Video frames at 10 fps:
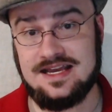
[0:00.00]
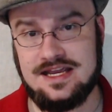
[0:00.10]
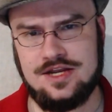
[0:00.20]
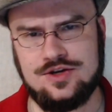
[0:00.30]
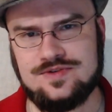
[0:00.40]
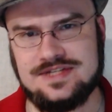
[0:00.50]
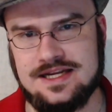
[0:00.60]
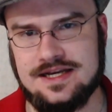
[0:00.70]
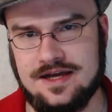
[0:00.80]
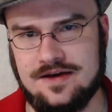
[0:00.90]

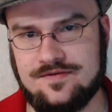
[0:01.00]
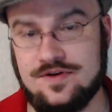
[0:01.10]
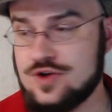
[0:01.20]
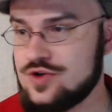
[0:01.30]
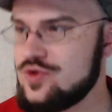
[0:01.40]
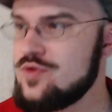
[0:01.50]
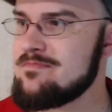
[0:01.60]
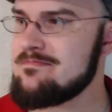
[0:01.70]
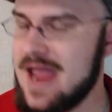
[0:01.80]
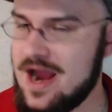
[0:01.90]
interesting enough to
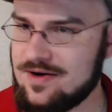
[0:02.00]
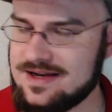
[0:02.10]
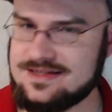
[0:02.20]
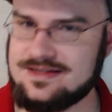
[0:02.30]
merit